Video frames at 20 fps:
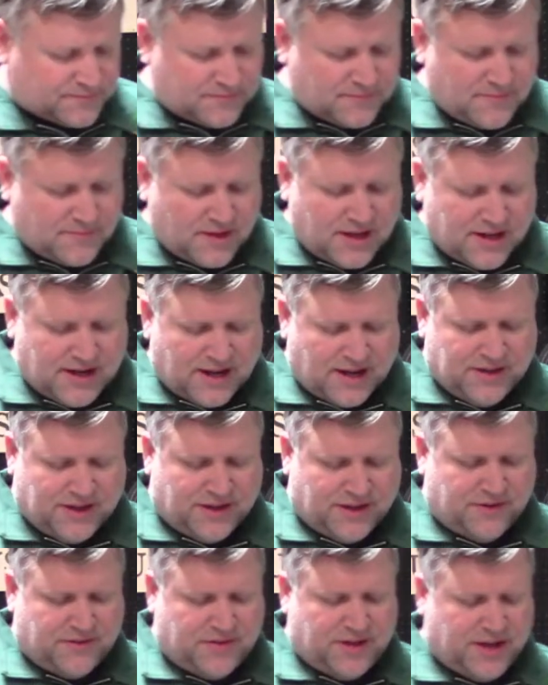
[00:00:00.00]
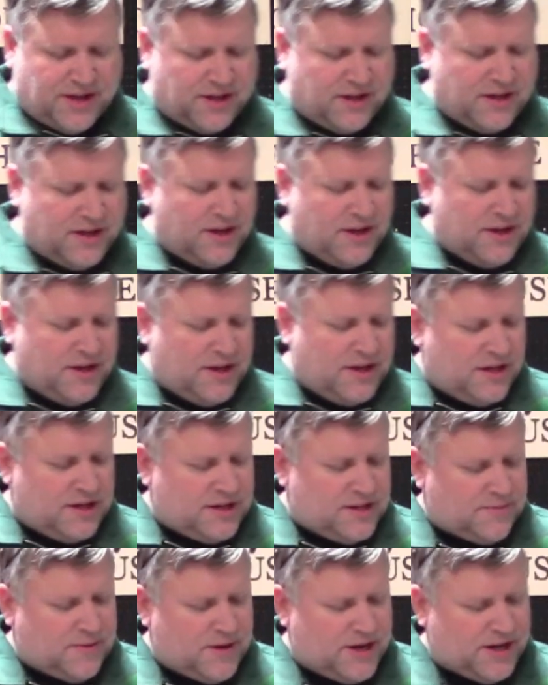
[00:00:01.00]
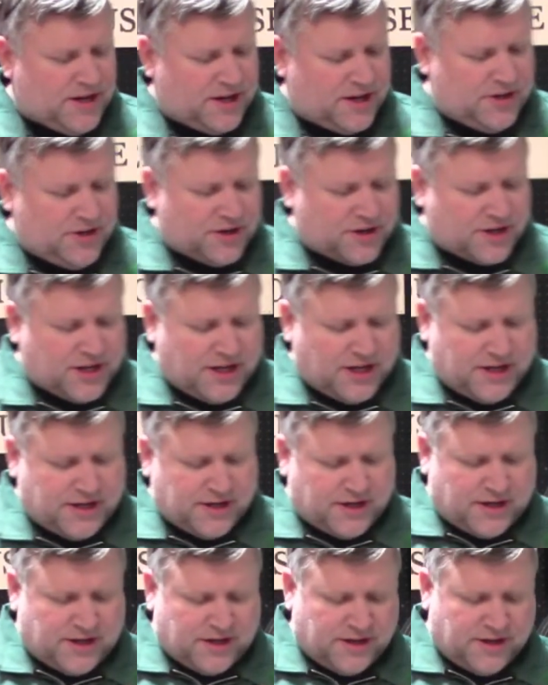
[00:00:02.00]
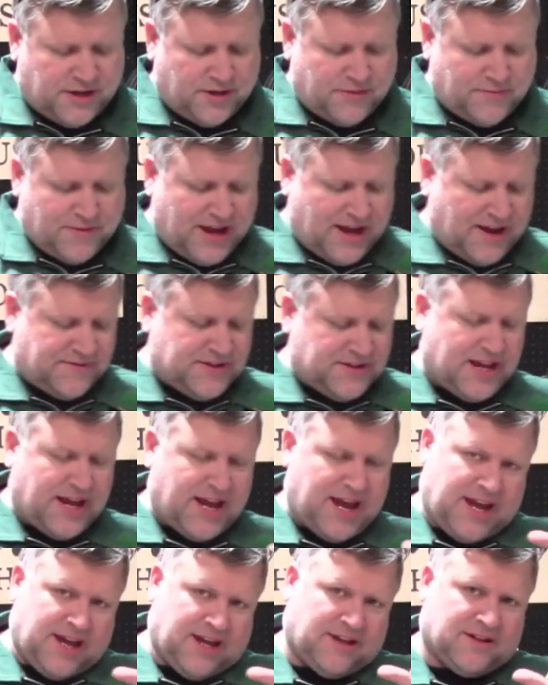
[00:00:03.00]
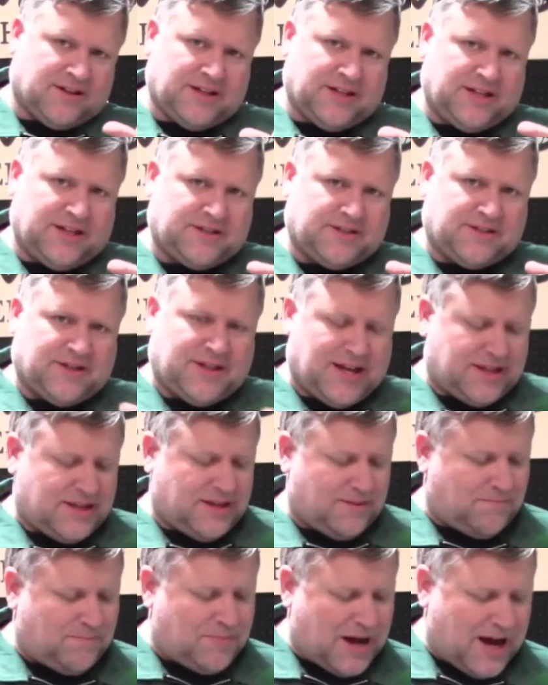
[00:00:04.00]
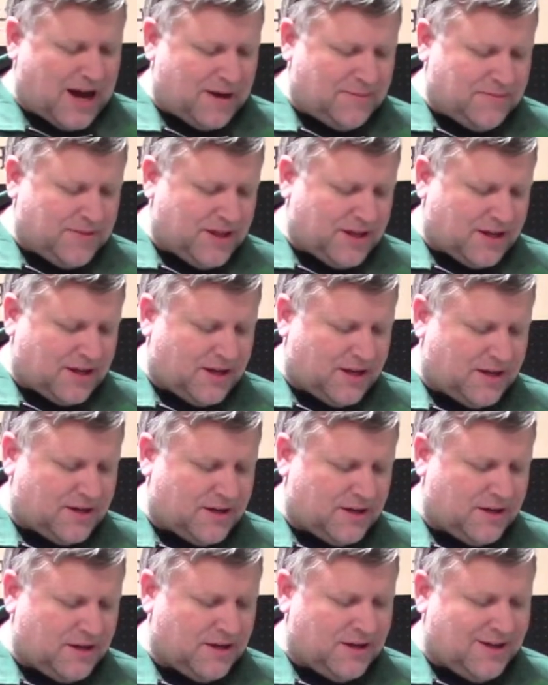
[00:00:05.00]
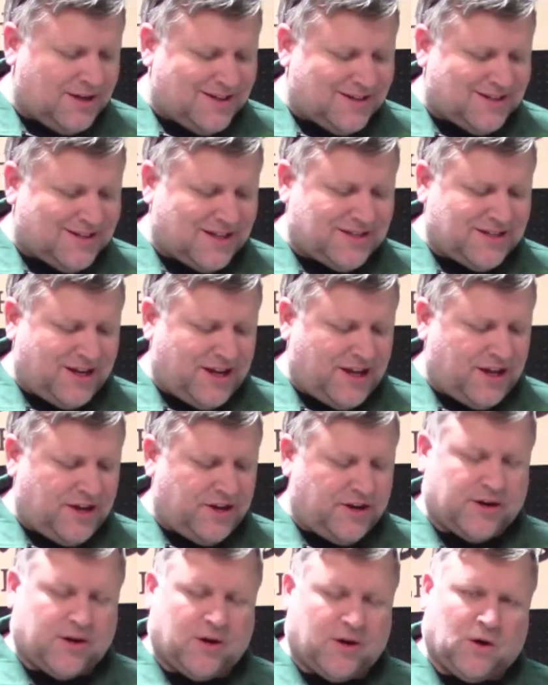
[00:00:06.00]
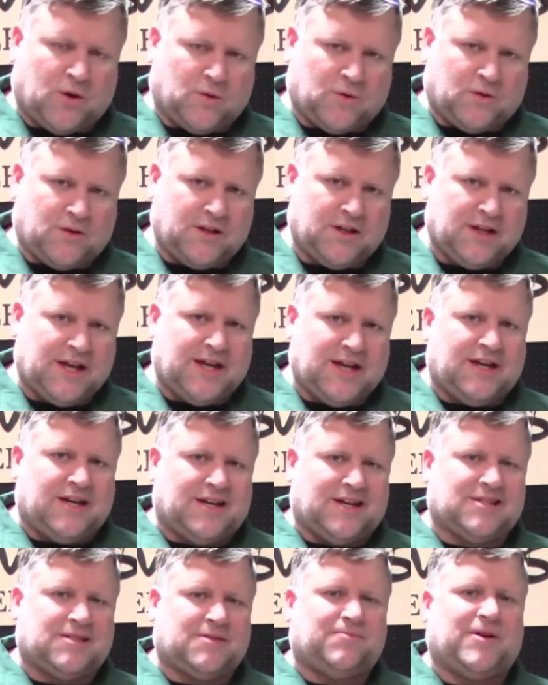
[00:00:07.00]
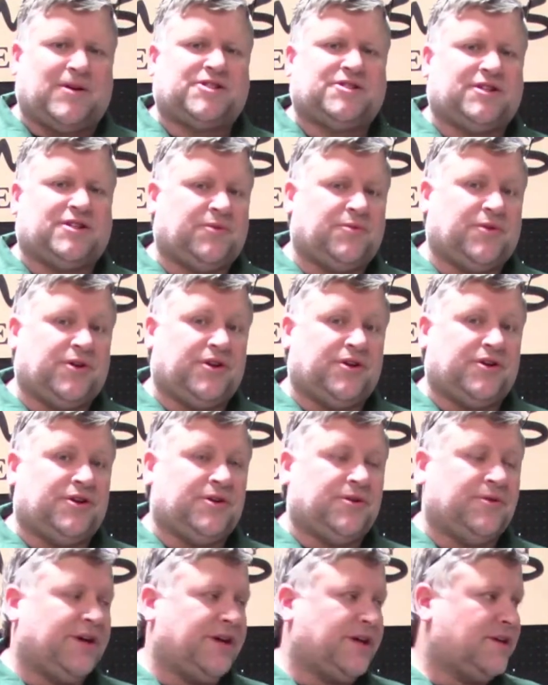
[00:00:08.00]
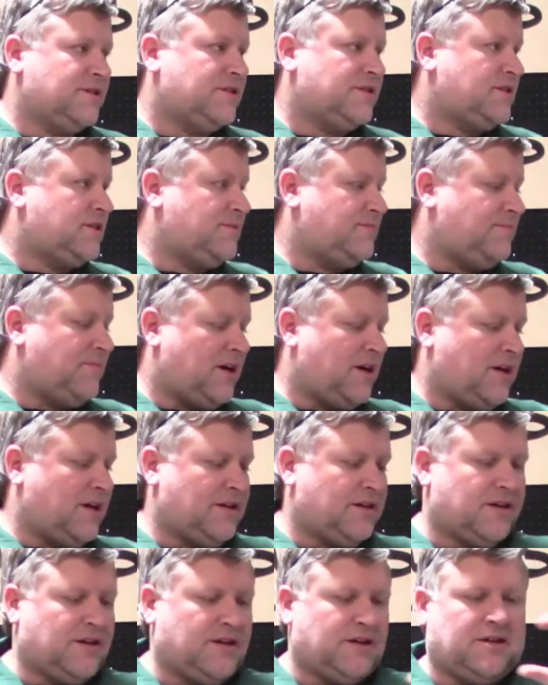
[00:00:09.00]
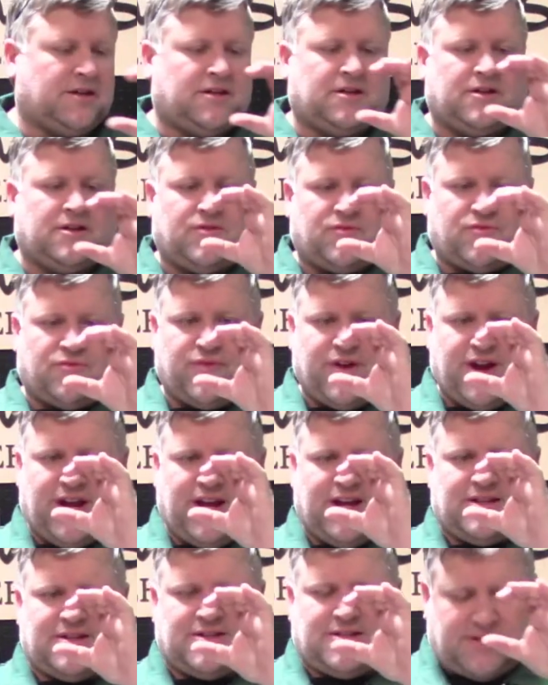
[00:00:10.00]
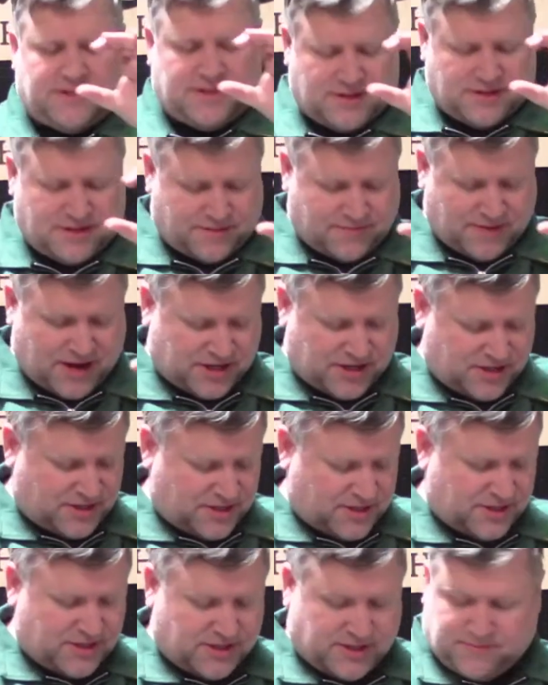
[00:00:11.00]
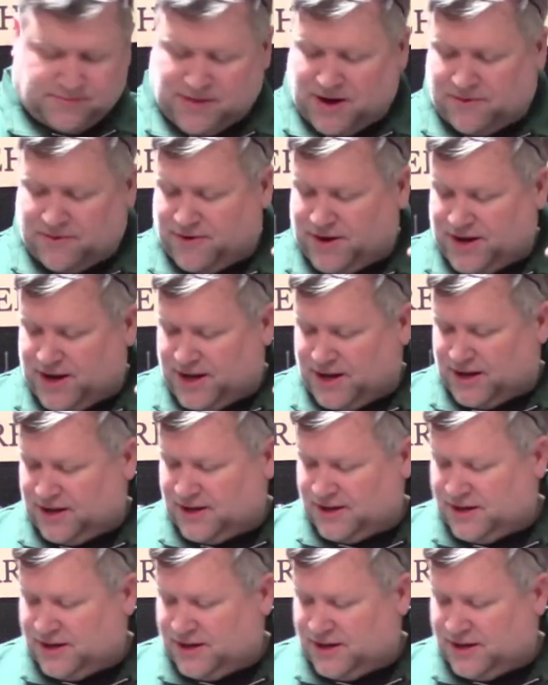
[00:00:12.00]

Now the other thing, depending on your cutter, you may have to angle it so that the bottom of the cutter doesn't hit your hole, especially when you're doing smaller rings. Imagine this is my ring.